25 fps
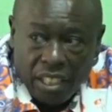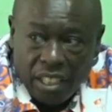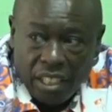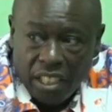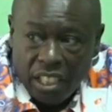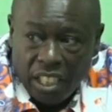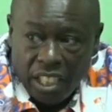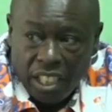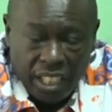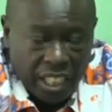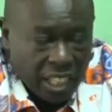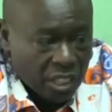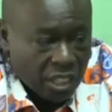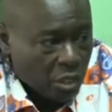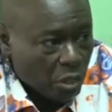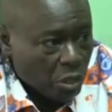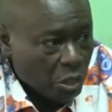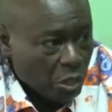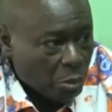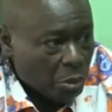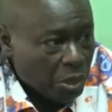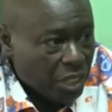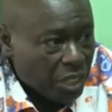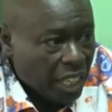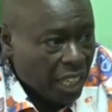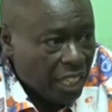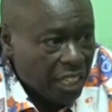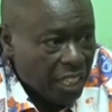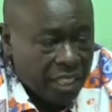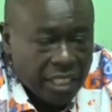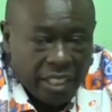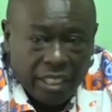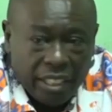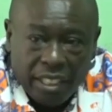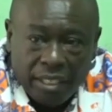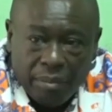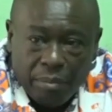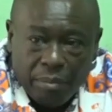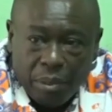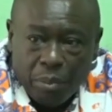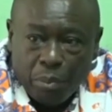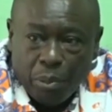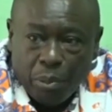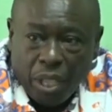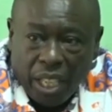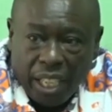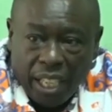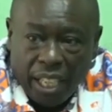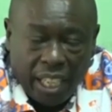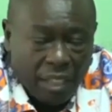In areas of hospitality,
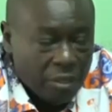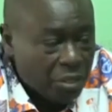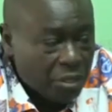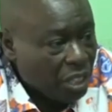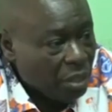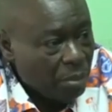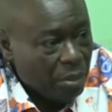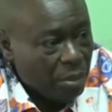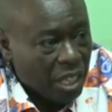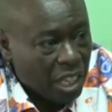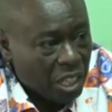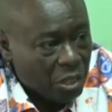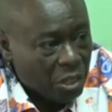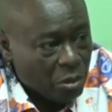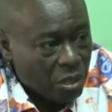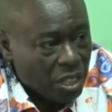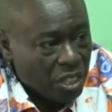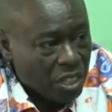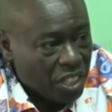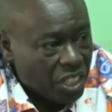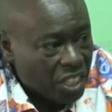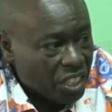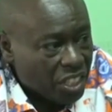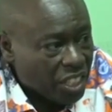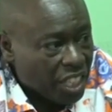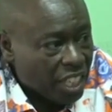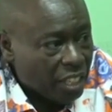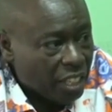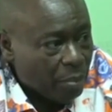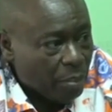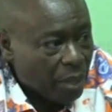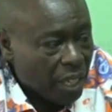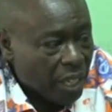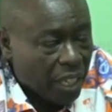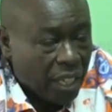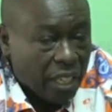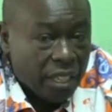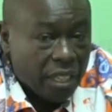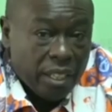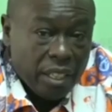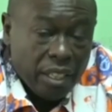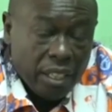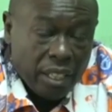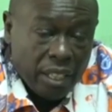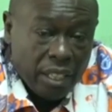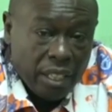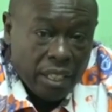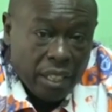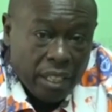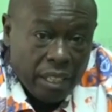people can have seminars when things get better.
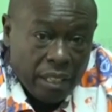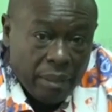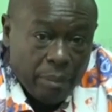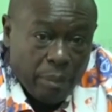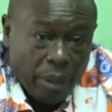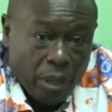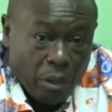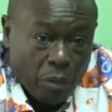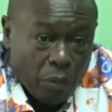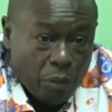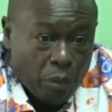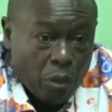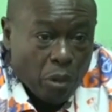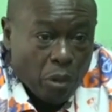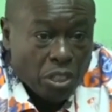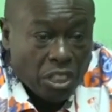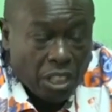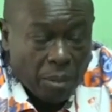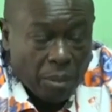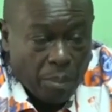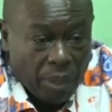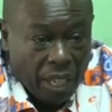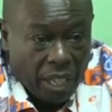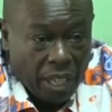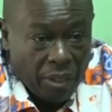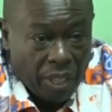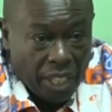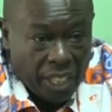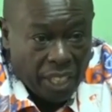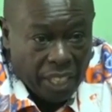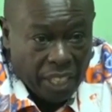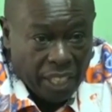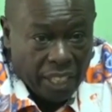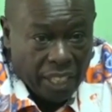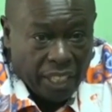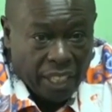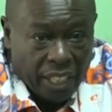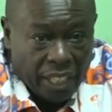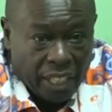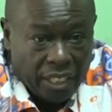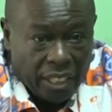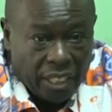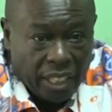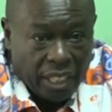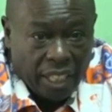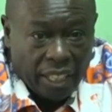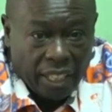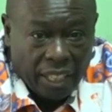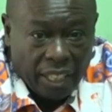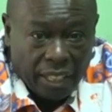But of course, the priority
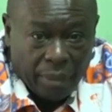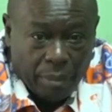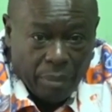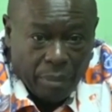areas like